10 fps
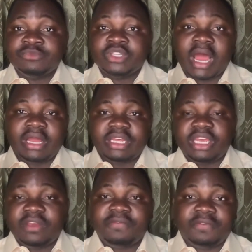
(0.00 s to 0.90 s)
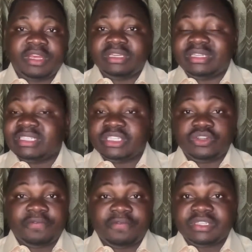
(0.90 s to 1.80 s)
And if this is
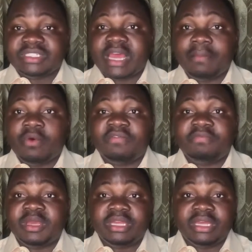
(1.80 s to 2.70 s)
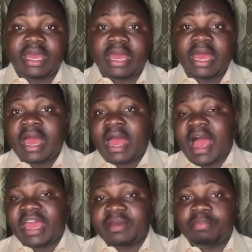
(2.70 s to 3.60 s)
your first time of being here,
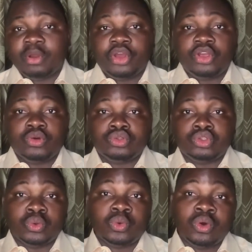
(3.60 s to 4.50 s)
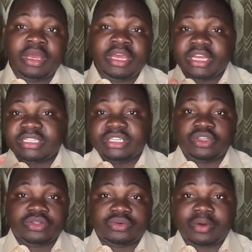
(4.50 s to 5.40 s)
I implore you to hit the
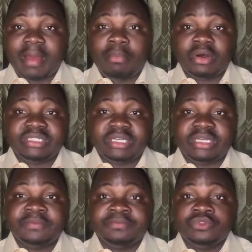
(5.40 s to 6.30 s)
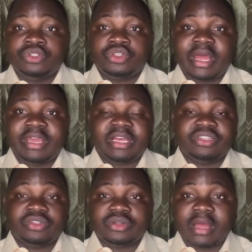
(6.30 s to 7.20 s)
subscribe button so that you can
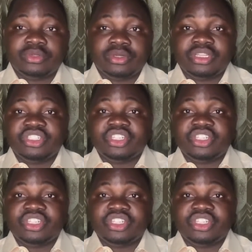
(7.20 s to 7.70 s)
subscribe to this